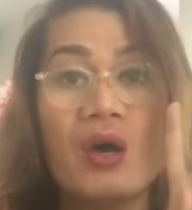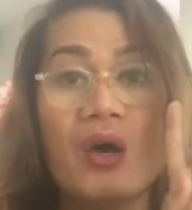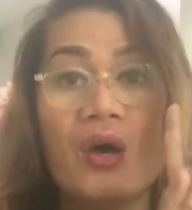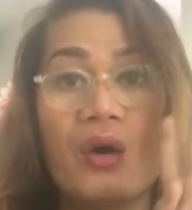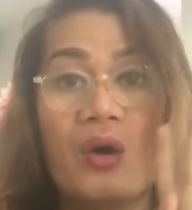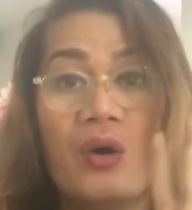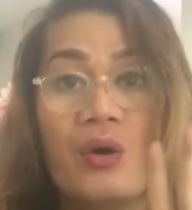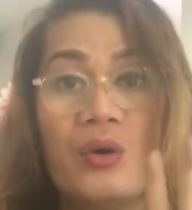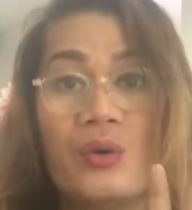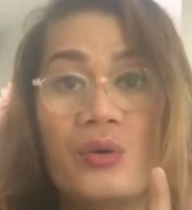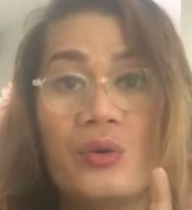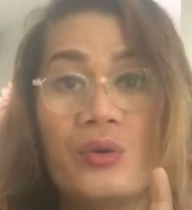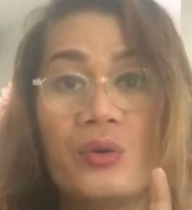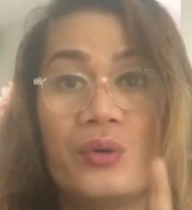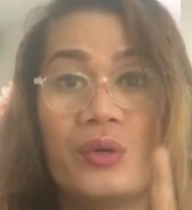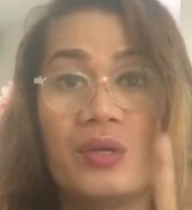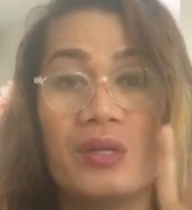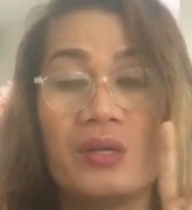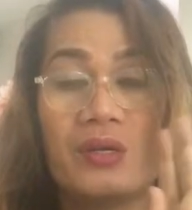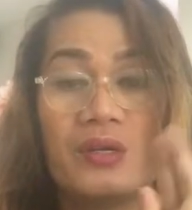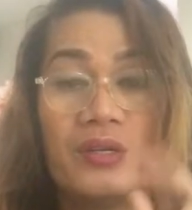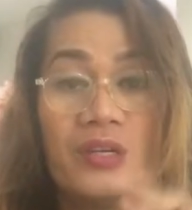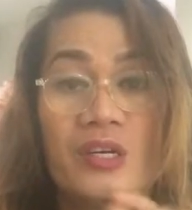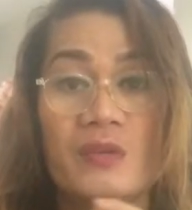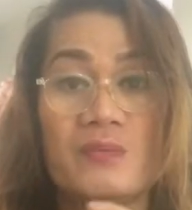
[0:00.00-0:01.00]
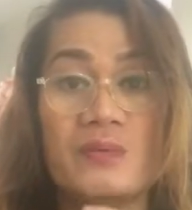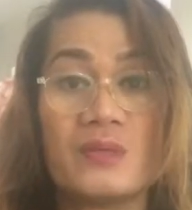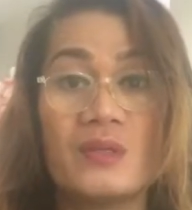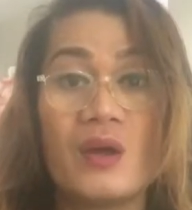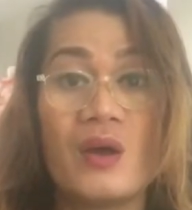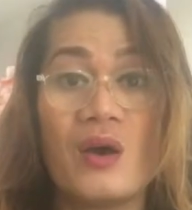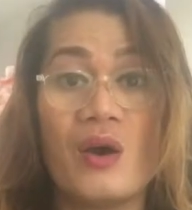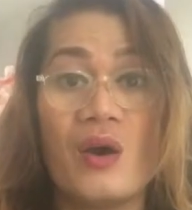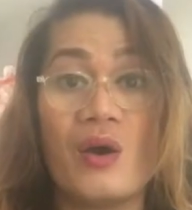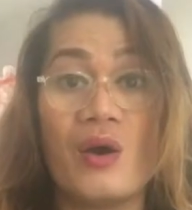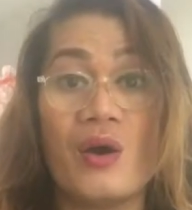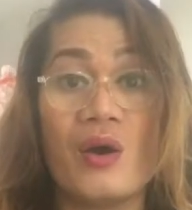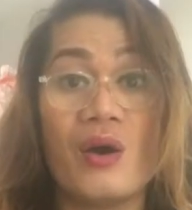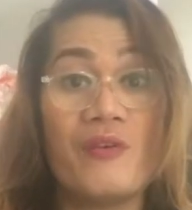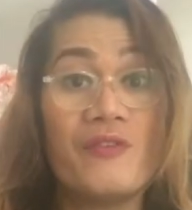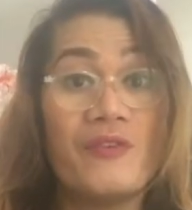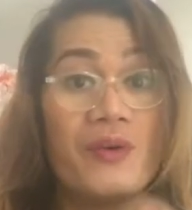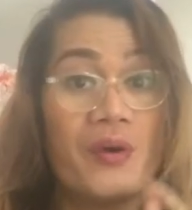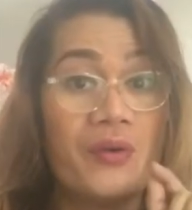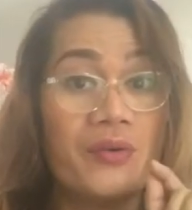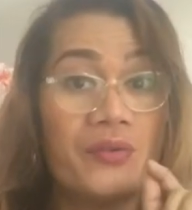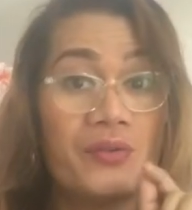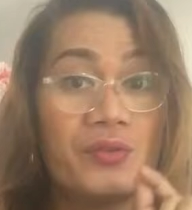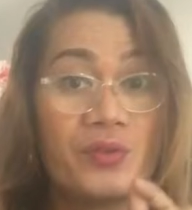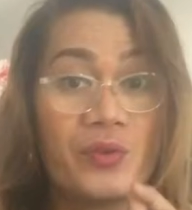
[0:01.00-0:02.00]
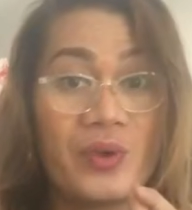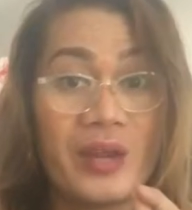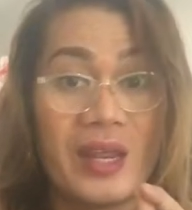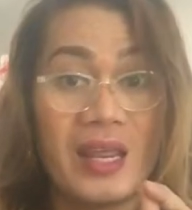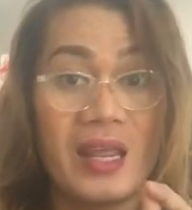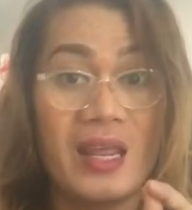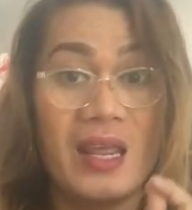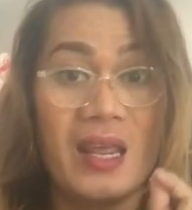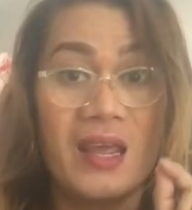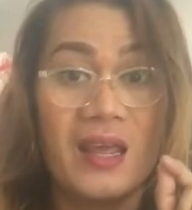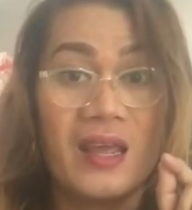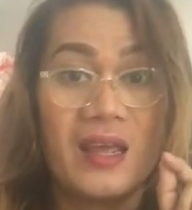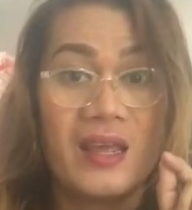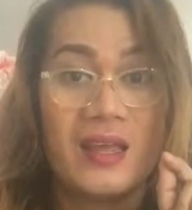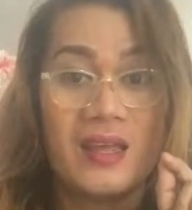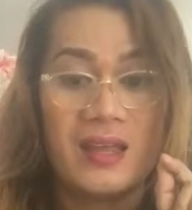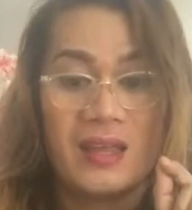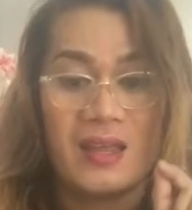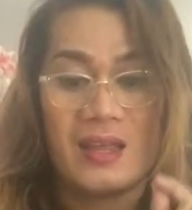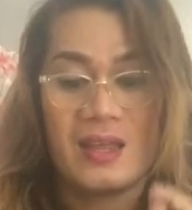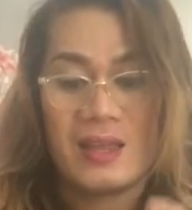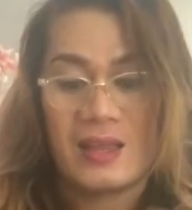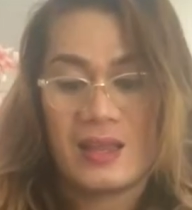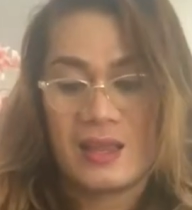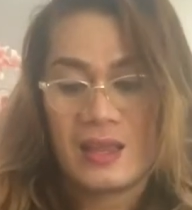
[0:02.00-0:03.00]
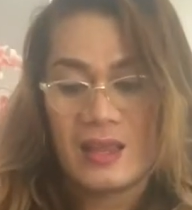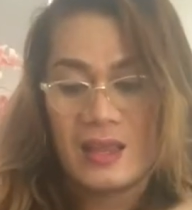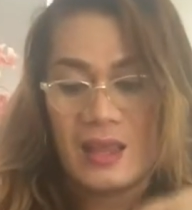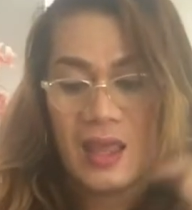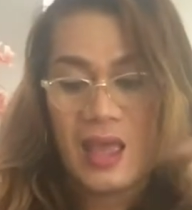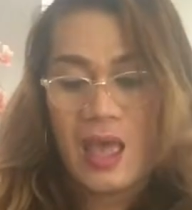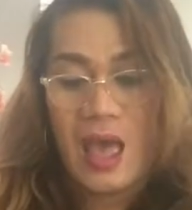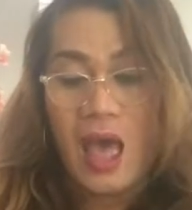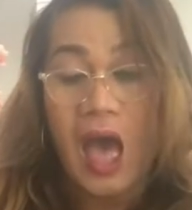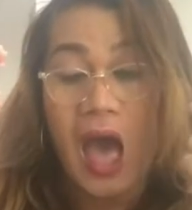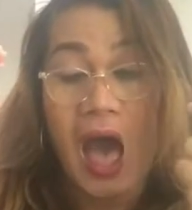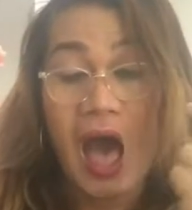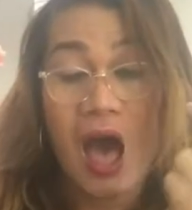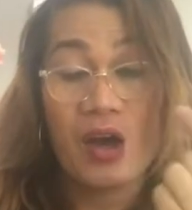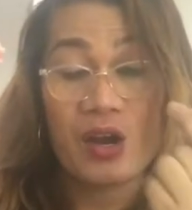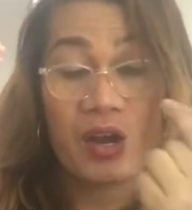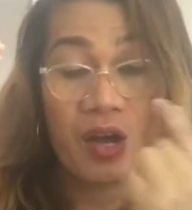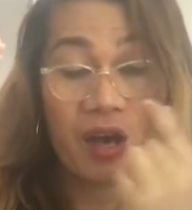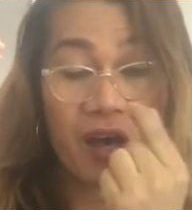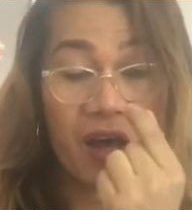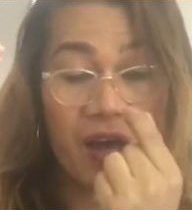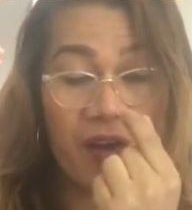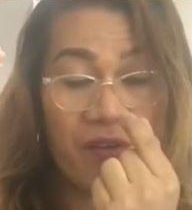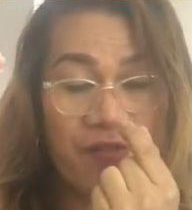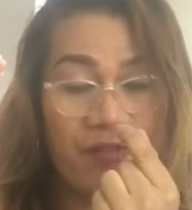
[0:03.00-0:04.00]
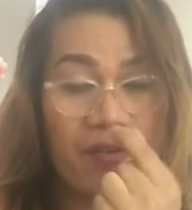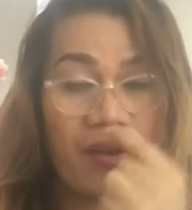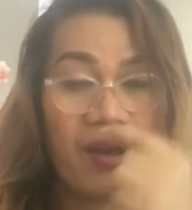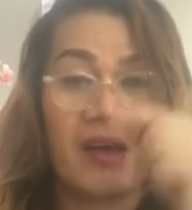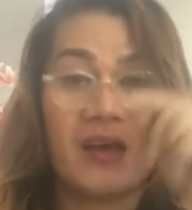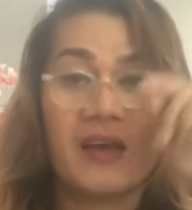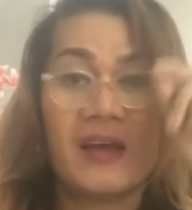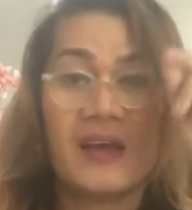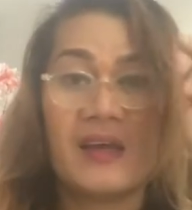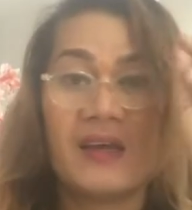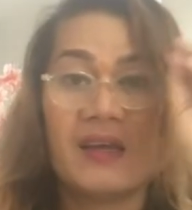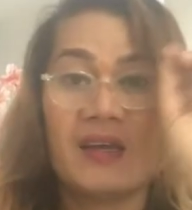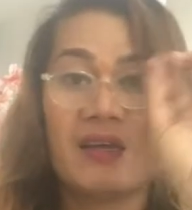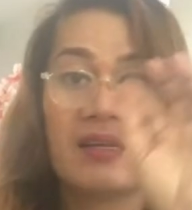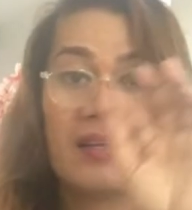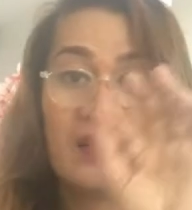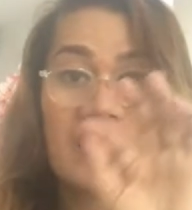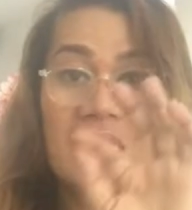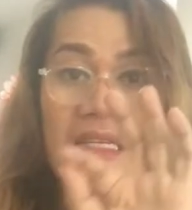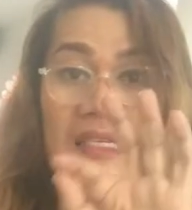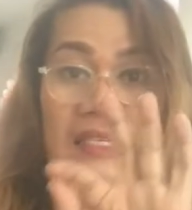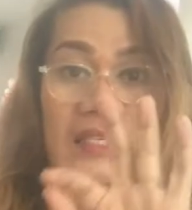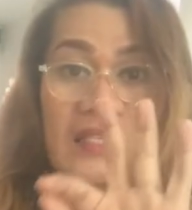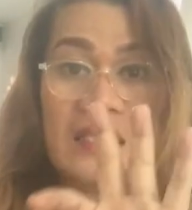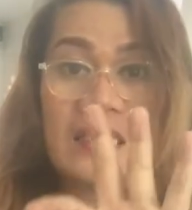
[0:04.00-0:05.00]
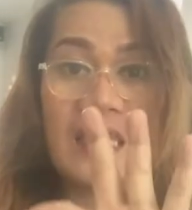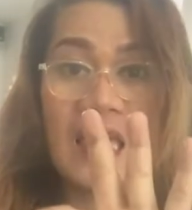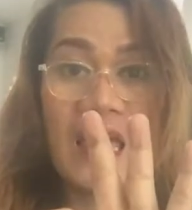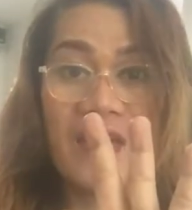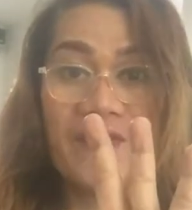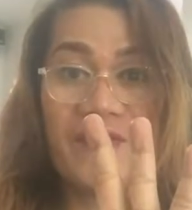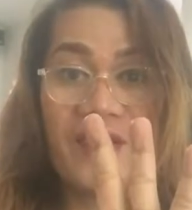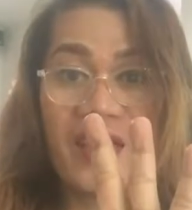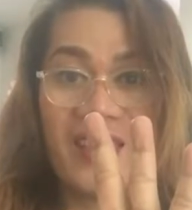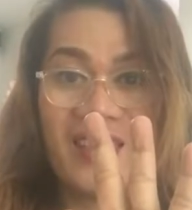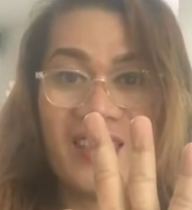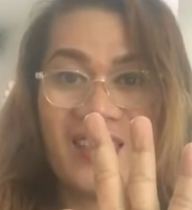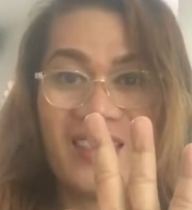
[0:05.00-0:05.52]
whole groups of 3 out of 7.